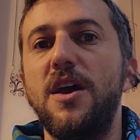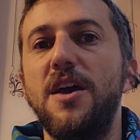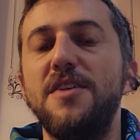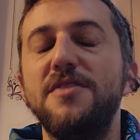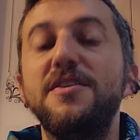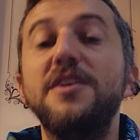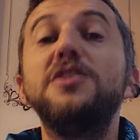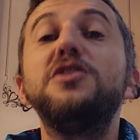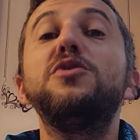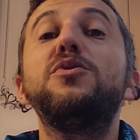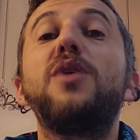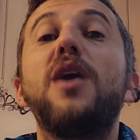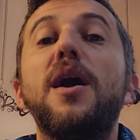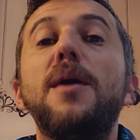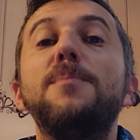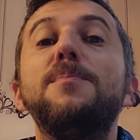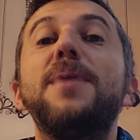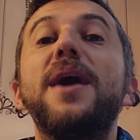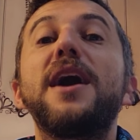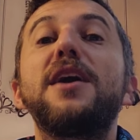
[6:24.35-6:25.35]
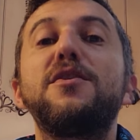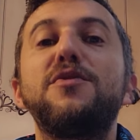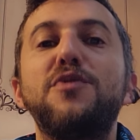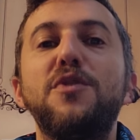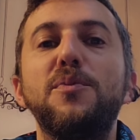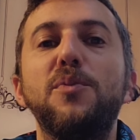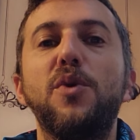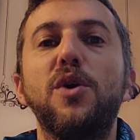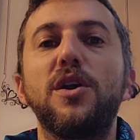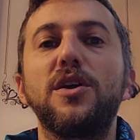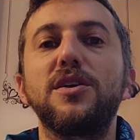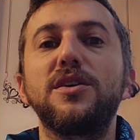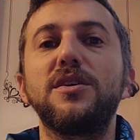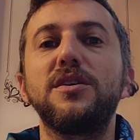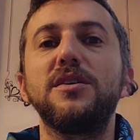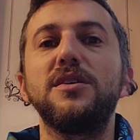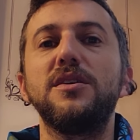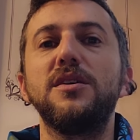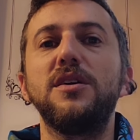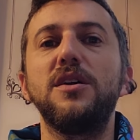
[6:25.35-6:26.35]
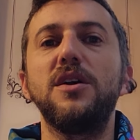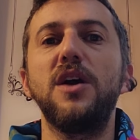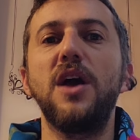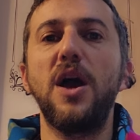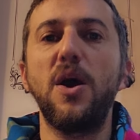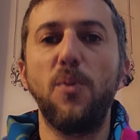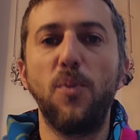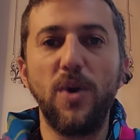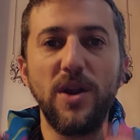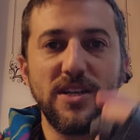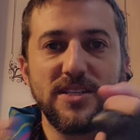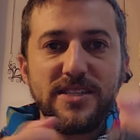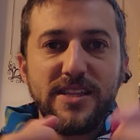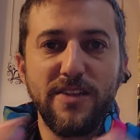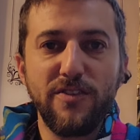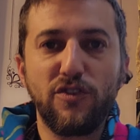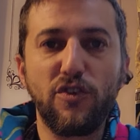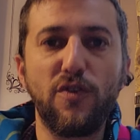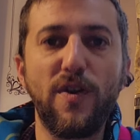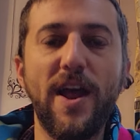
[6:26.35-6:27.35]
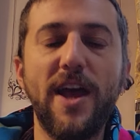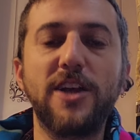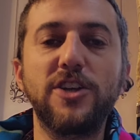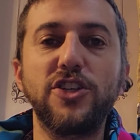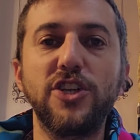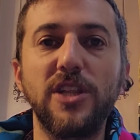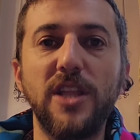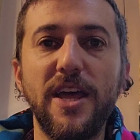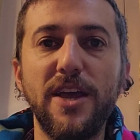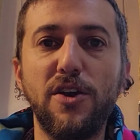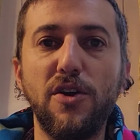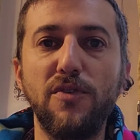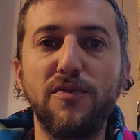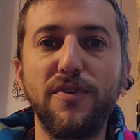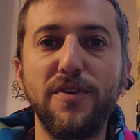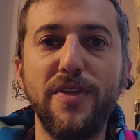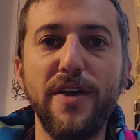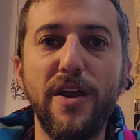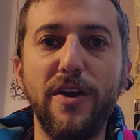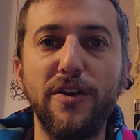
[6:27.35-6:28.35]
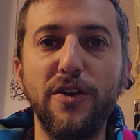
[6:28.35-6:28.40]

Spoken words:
Then you come back from work. What is the interaction like over there?